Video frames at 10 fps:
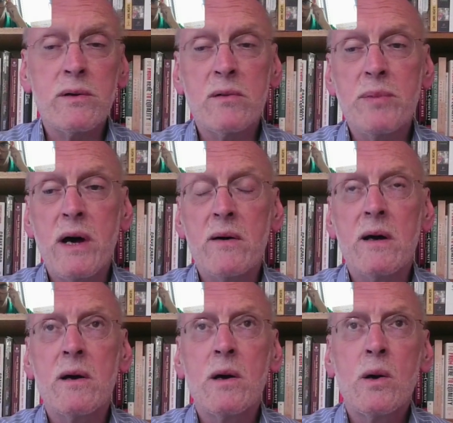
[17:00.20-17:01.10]
of imperial
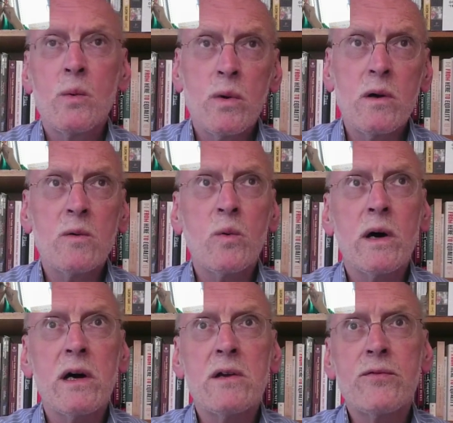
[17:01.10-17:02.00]
power
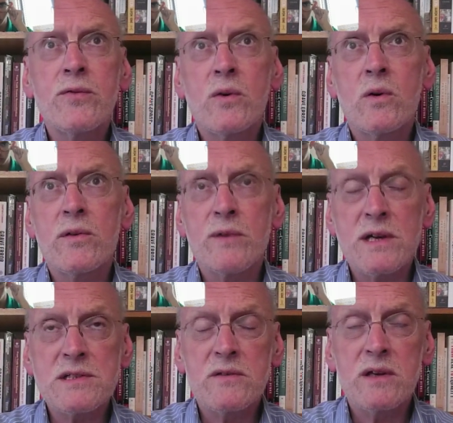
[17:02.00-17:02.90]
worldwide
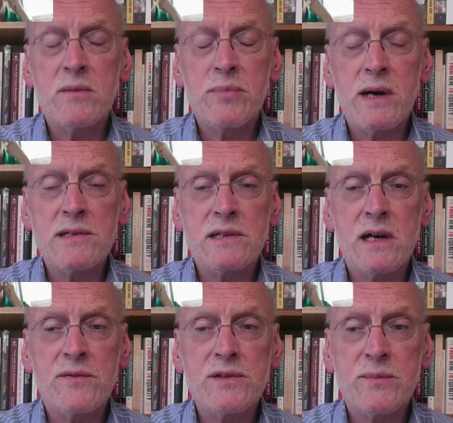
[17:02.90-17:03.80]
for the rest of the
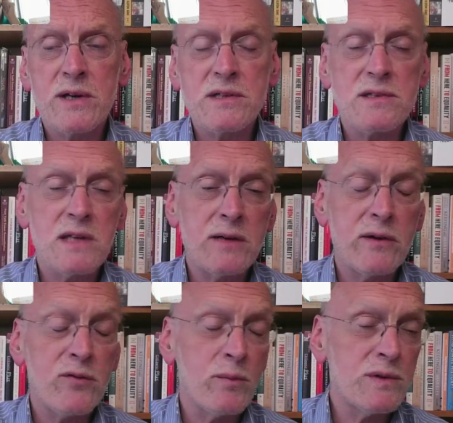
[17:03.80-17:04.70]
empire's life, suppressing
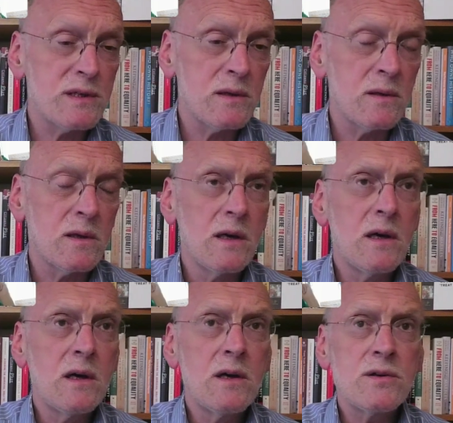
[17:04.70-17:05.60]
slavery from
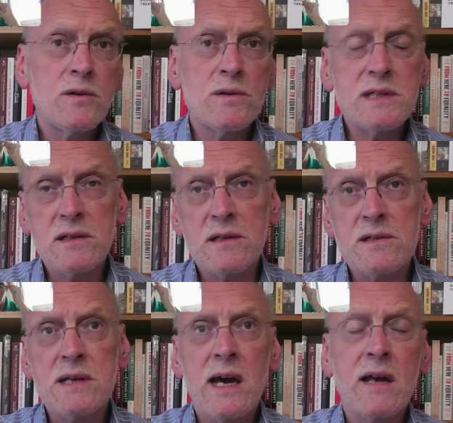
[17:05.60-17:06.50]
Brazil to New
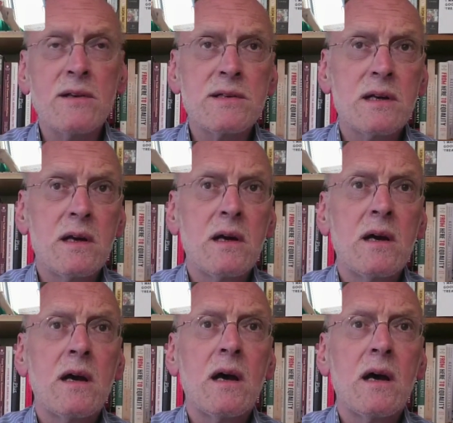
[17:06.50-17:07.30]
Zealand. And